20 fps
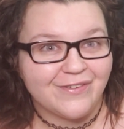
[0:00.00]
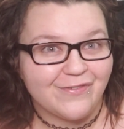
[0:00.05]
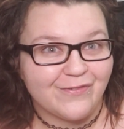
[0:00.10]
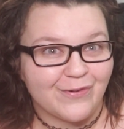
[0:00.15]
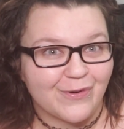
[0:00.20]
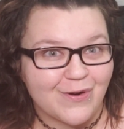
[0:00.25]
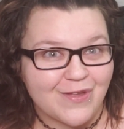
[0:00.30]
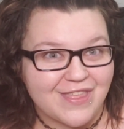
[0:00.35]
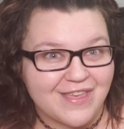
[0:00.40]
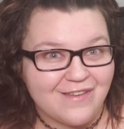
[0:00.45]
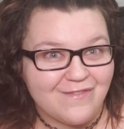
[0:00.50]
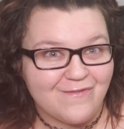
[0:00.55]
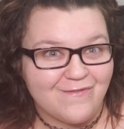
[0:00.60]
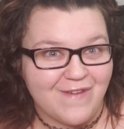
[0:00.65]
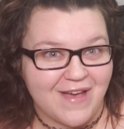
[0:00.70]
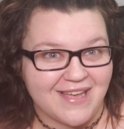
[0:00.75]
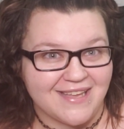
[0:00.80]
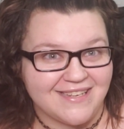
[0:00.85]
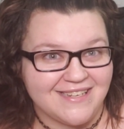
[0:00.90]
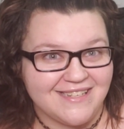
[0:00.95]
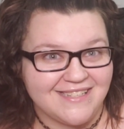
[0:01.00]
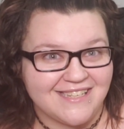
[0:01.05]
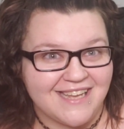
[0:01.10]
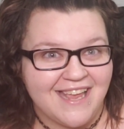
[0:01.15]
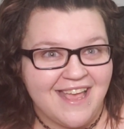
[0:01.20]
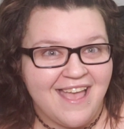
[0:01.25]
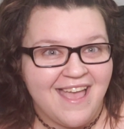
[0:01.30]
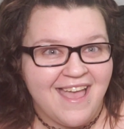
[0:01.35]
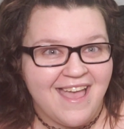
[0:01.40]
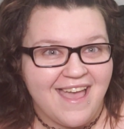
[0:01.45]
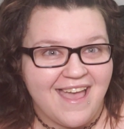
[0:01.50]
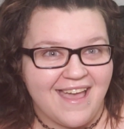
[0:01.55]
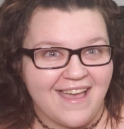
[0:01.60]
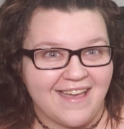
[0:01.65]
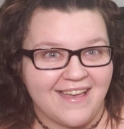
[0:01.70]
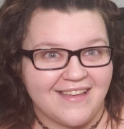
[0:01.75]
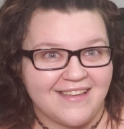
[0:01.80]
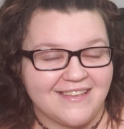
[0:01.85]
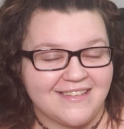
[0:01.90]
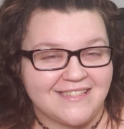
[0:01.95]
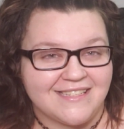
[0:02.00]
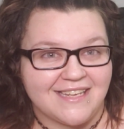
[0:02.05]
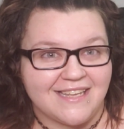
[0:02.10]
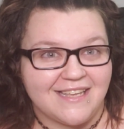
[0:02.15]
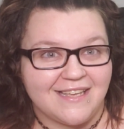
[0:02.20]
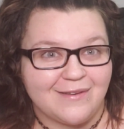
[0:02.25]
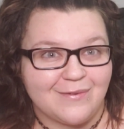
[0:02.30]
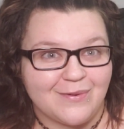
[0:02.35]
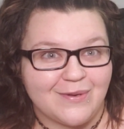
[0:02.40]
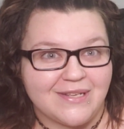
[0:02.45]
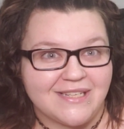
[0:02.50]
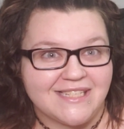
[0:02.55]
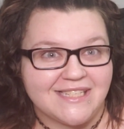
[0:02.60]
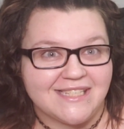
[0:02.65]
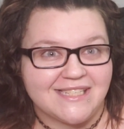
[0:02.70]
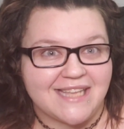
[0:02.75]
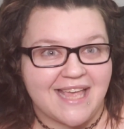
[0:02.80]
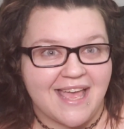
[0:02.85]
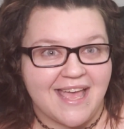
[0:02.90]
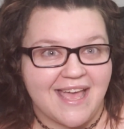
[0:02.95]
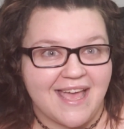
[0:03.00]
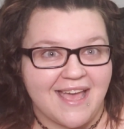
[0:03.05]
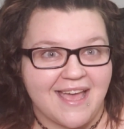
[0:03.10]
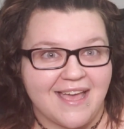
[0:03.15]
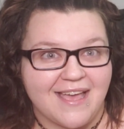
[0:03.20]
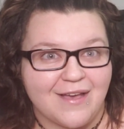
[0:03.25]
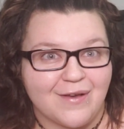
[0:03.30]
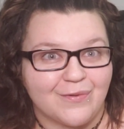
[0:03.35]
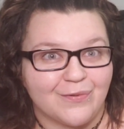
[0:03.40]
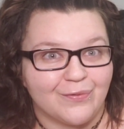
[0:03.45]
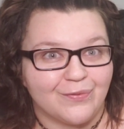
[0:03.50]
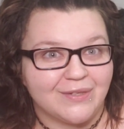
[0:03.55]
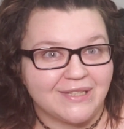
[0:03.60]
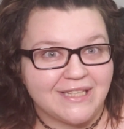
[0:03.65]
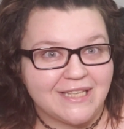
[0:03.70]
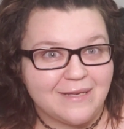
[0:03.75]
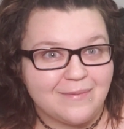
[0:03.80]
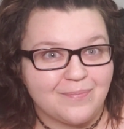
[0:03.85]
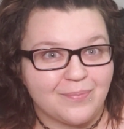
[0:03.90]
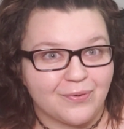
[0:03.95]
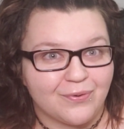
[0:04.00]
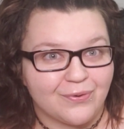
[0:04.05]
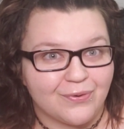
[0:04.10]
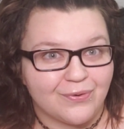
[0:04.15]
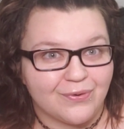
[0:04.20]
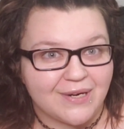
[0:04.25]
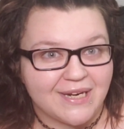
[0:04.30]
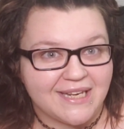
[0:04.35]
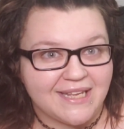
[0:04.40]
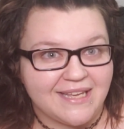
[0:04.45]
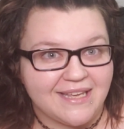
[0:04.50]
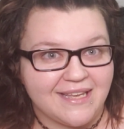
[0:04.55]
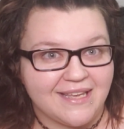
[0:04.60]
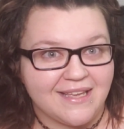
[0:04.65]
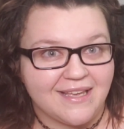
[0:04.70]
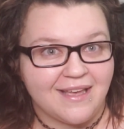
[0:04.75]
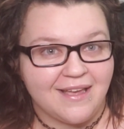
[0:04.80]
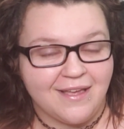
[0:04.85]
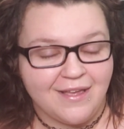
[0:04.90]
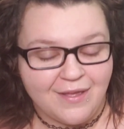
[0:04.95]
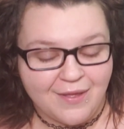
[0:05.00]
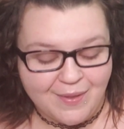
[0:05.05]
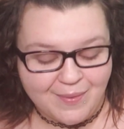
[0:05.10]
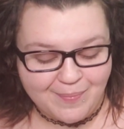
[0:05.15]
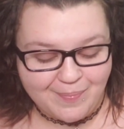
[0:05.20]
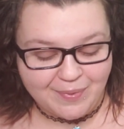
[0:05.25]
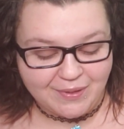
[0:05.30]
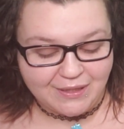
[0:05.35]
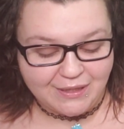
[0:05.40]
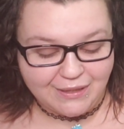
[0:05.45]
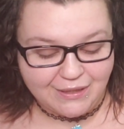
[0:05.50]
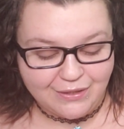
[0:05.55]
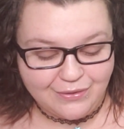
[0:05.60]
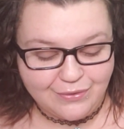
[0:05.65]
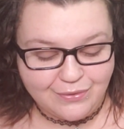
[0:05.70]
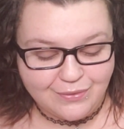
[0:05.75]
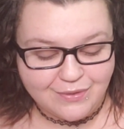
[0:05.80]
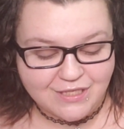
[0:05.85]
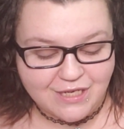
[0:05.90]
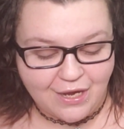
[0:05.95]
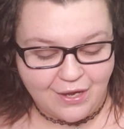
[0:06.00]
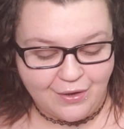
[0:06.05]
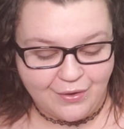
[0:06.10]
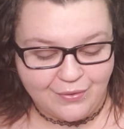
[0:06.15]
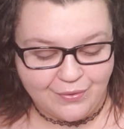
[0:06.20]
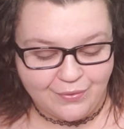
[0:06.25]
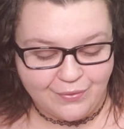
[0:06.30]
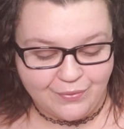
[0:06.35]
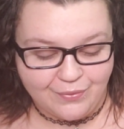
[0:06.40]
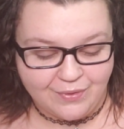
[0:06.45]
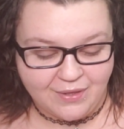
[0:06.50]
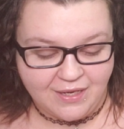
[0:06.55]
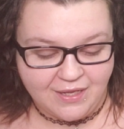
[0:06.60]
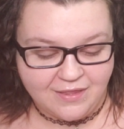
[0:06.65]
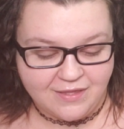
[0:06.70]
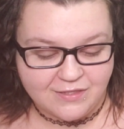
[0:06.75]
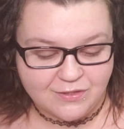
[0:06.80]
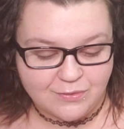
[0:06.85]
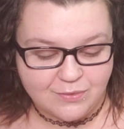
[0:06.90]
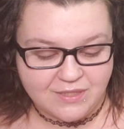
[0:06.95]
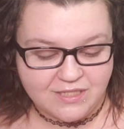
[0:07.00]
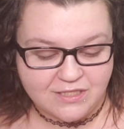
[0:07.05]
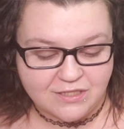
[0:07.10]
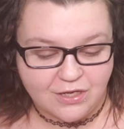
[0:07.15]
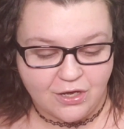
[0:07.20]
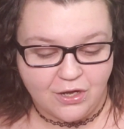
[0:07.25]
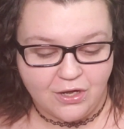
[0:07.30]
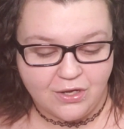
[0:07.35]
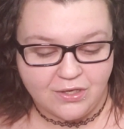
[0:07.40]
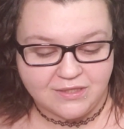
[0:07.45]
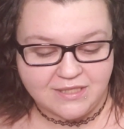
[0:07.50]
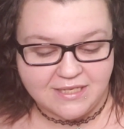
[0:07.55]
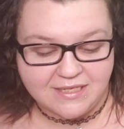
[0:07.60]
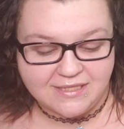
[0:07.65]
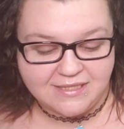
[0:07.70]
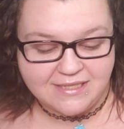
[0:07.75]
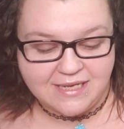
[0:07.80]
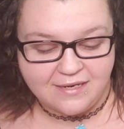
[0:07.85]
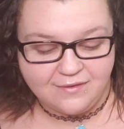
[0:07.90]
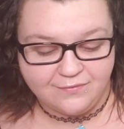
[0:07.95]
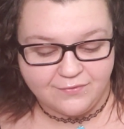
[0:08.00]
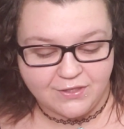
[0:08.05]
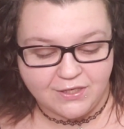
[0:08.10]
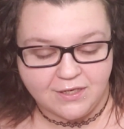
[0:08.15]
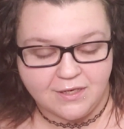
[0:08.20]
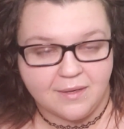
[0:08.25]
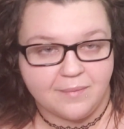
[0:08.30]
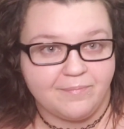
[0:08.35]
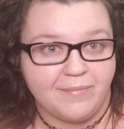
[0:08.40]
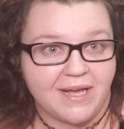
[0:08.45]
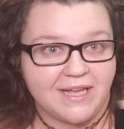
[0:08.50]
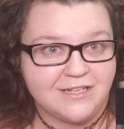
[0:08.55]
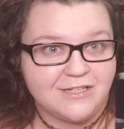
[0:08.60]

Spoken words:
event, and it was a really pretty blue tone. This one is called Denver by